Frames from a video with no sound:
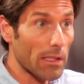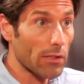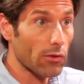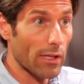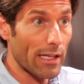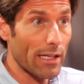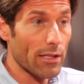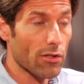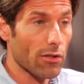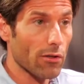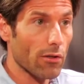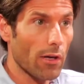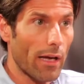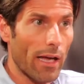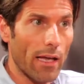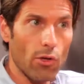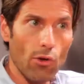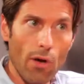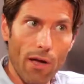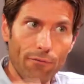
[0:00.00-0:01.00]
ratio, and
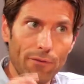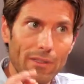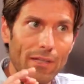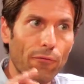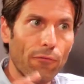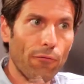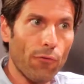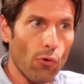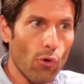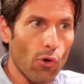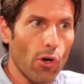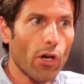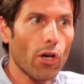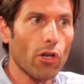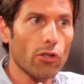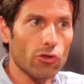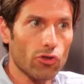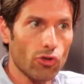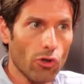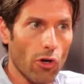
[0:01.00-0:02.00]
you have the full
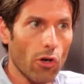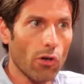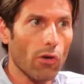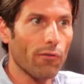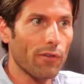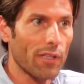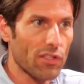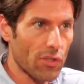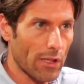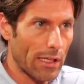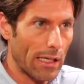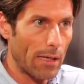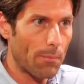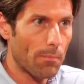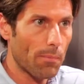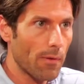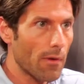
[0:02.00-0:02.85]
control of each clip.